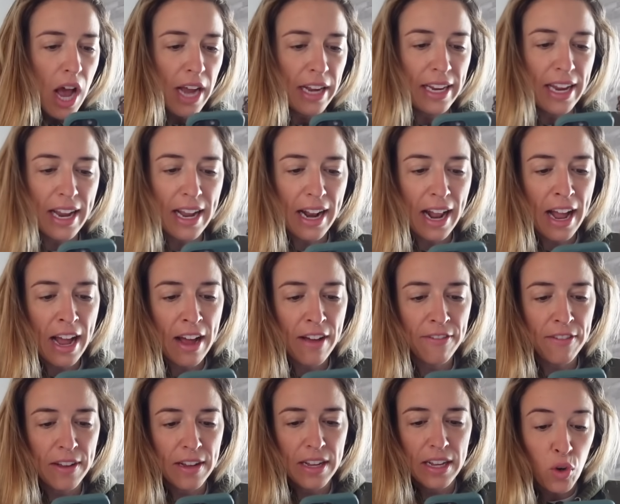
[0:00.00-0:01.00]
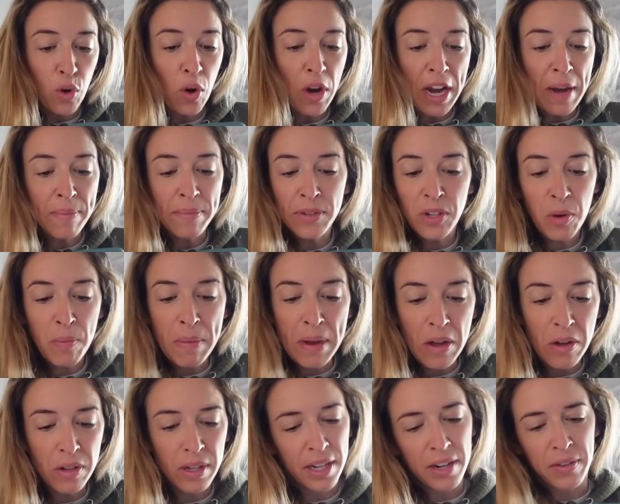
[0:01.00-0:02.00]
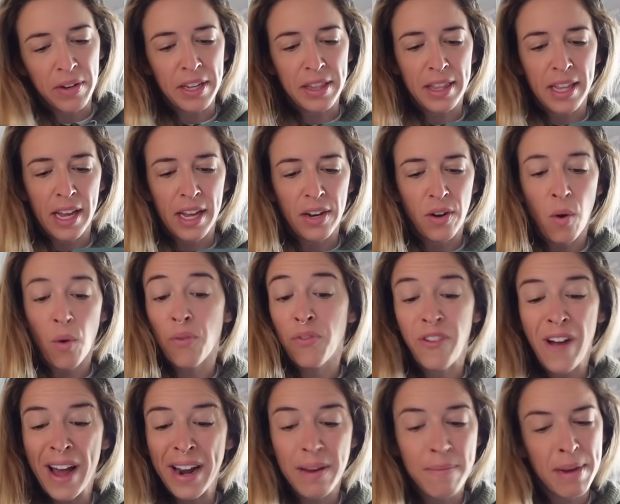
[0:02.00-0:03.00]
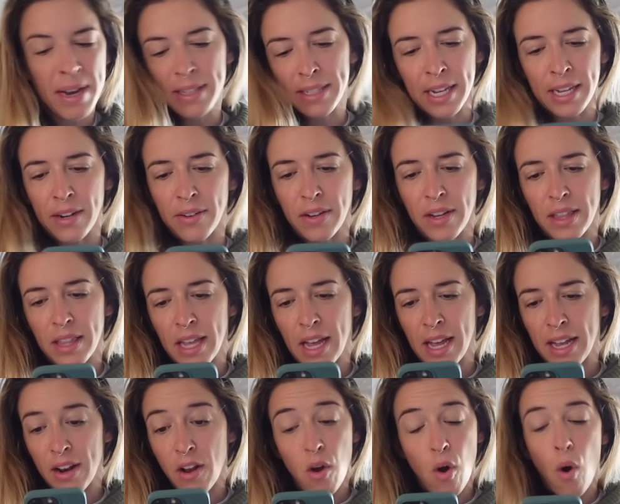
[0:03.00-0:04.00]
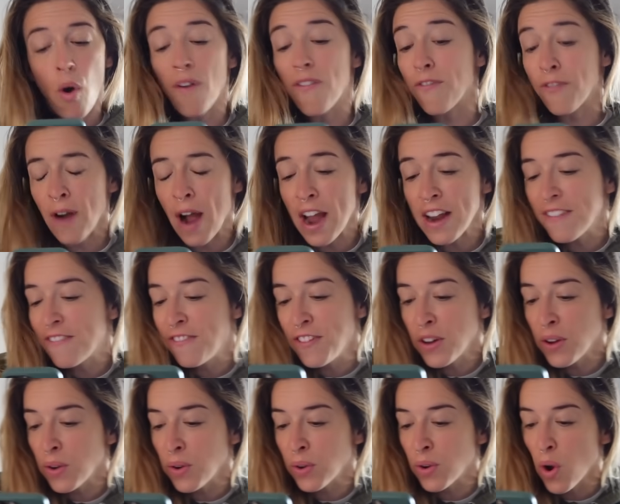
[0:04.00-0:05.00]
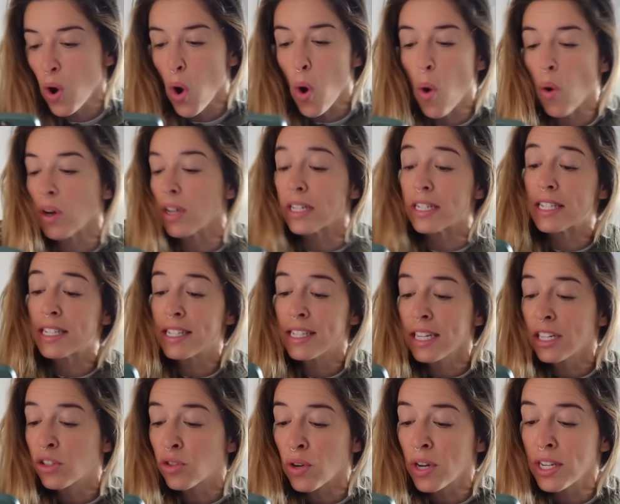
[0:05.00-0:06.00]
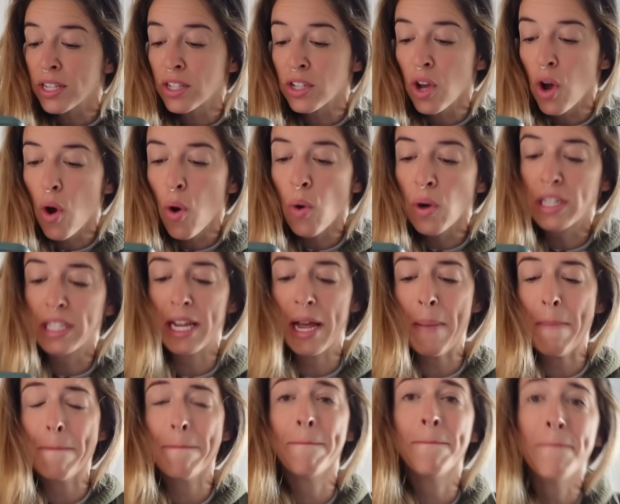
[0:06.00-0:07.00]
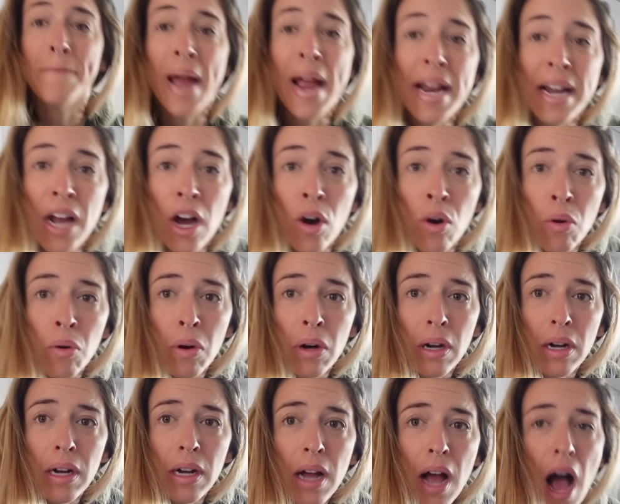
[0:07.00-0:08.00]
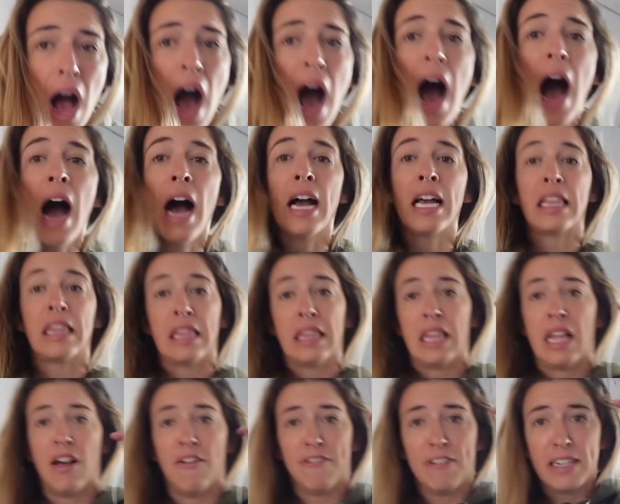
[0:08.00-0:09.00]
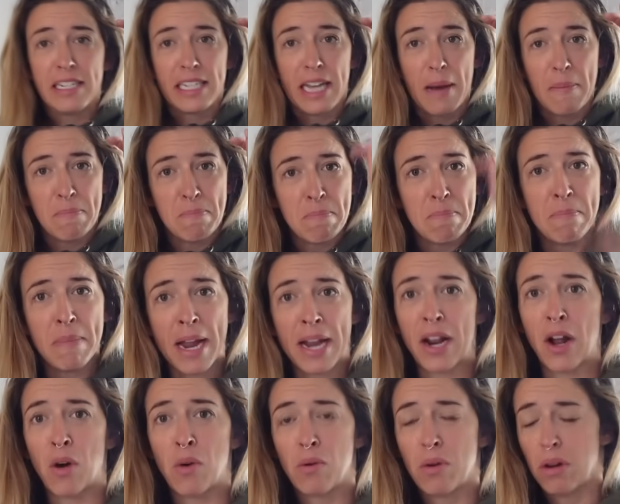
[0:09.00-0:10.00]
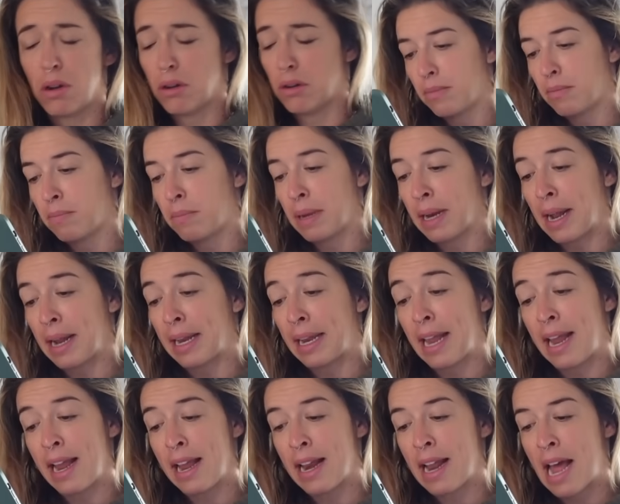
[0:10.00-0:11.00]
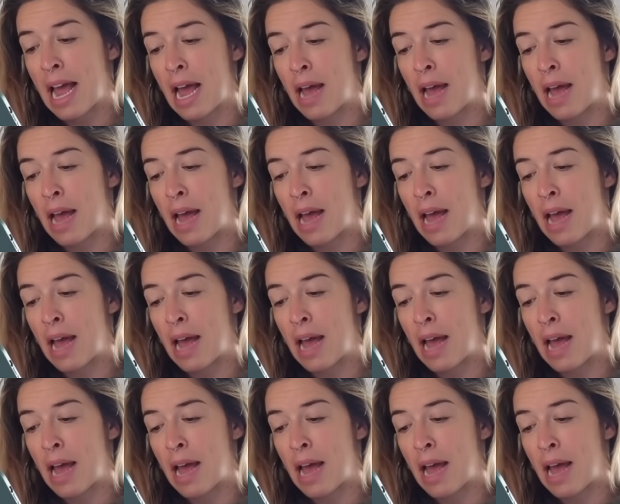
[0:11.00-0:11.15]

I can't have creams or milk, I don't eat that. Or fatty meats, I don't eat that. Or fried food, or citrus, or tomato. I love tomato. But I can